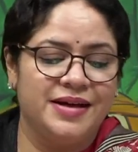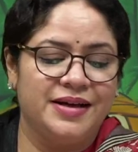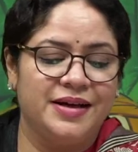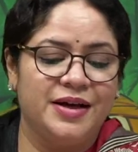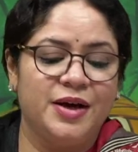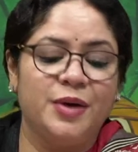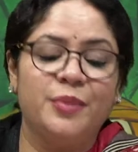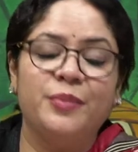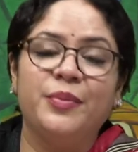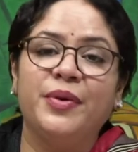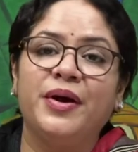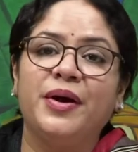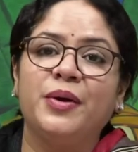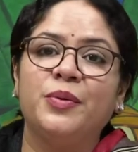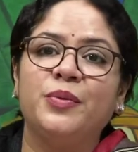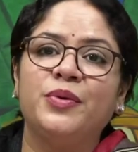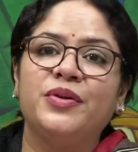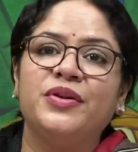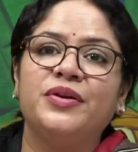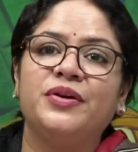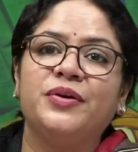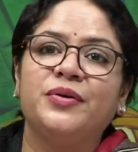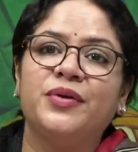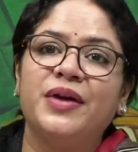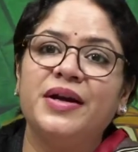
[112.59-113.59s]
compared
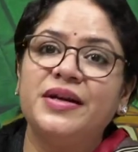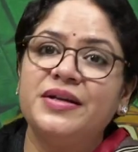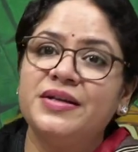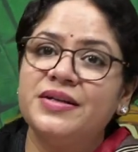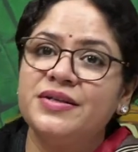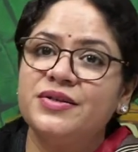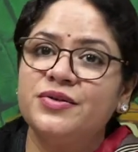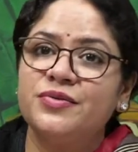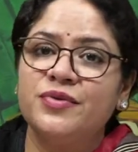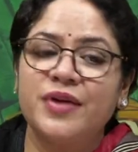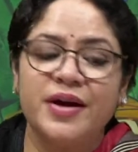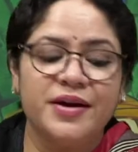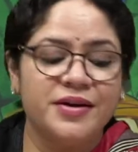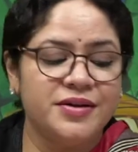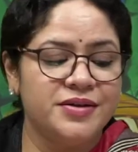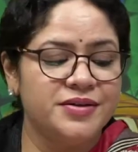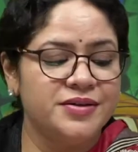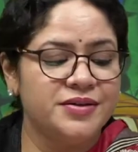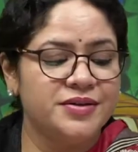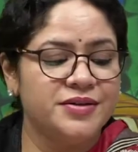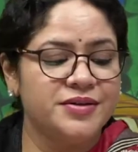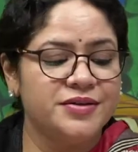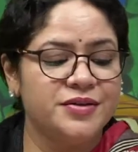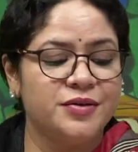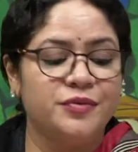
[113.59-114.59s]
with the greatest
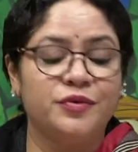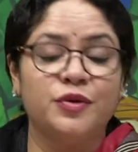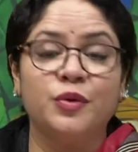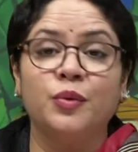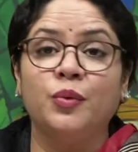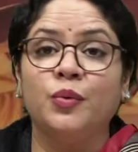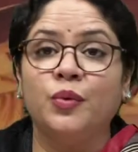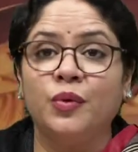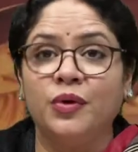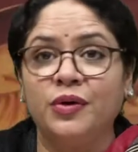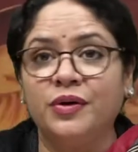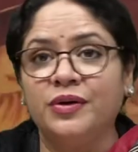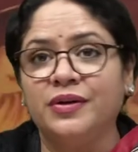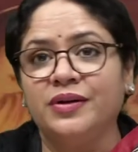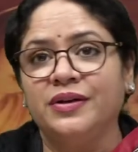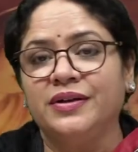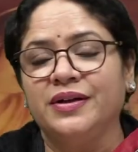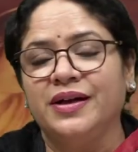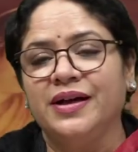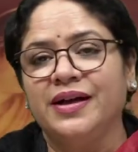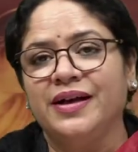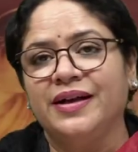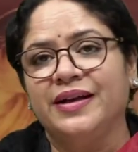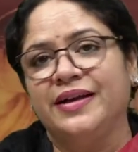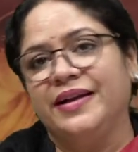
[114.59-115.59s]
writers of the world
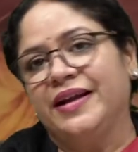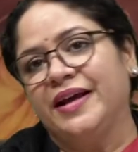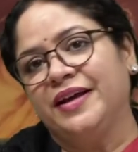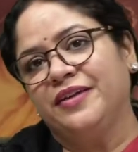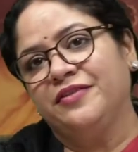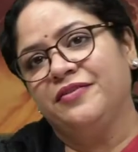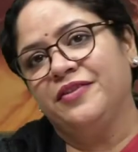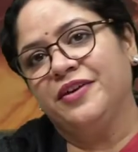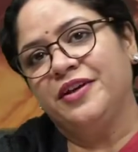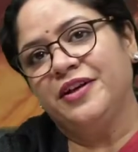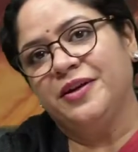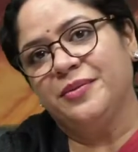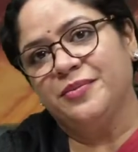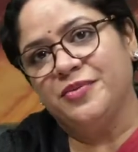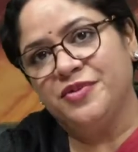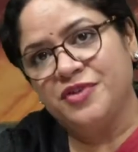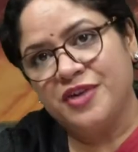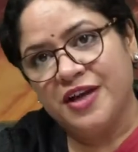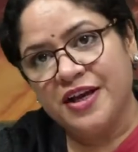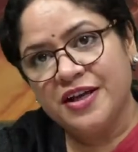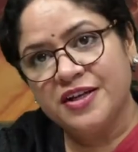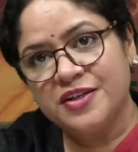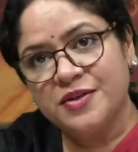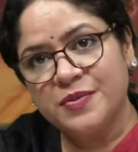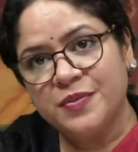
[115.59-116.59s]
like William
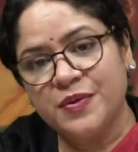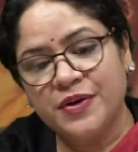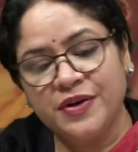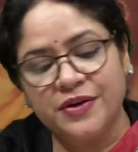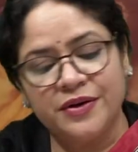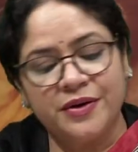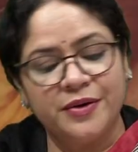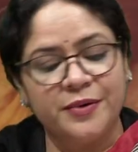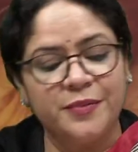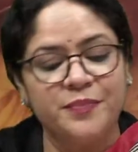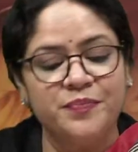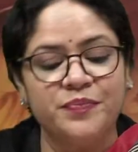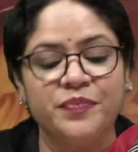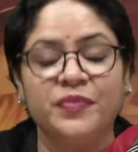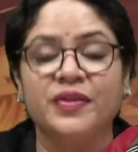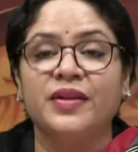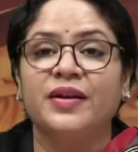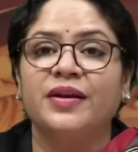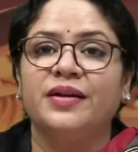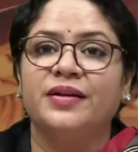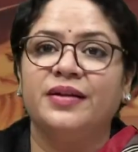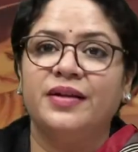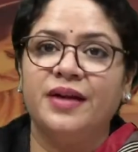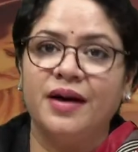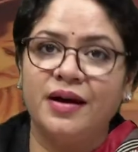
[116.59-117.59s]
Shakespeare,
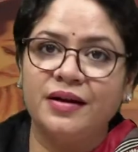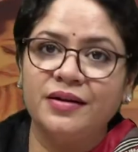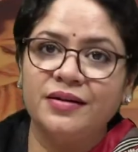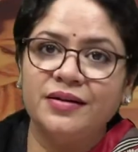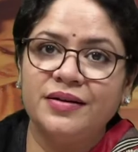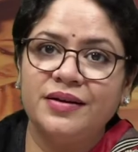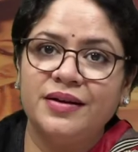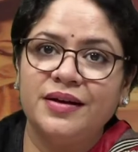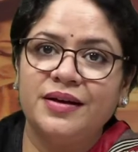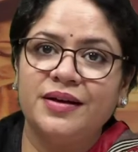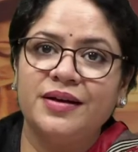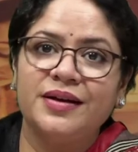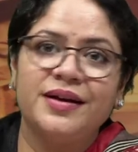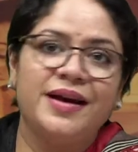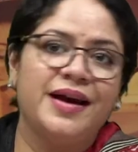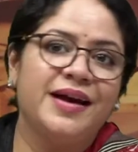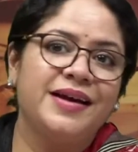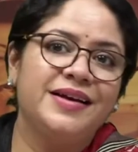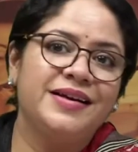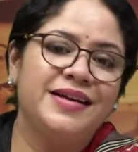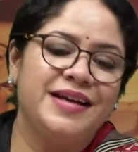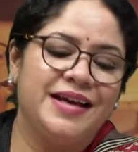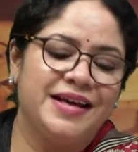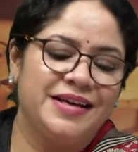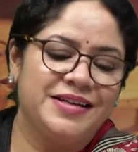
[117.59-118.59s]
Dante,
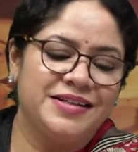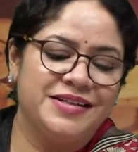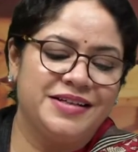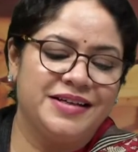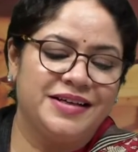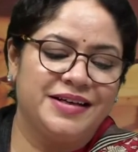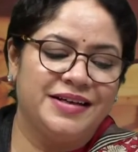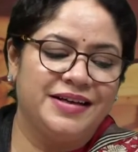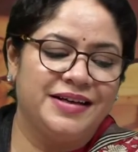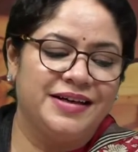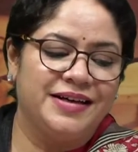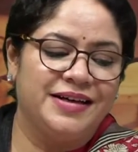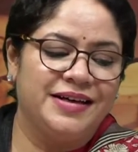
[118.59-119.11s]
and Goethe,